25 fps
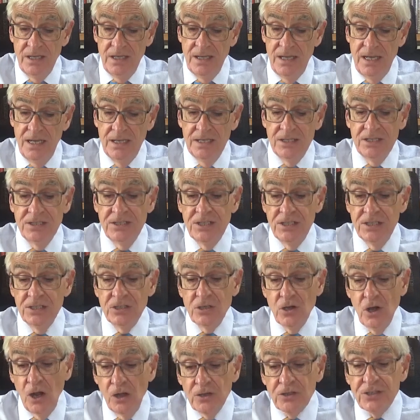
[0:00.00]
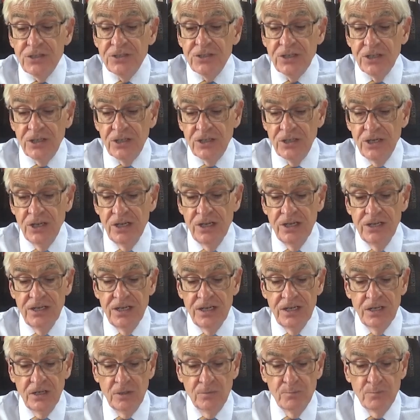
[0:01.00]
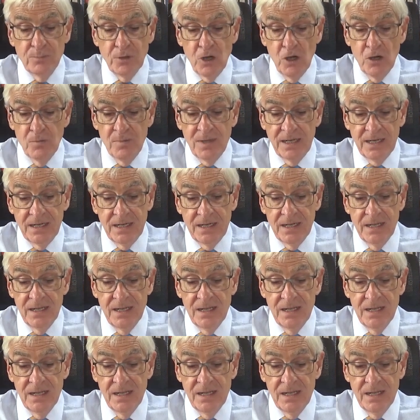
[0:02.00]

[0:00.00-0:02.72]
It is this constant learning and probing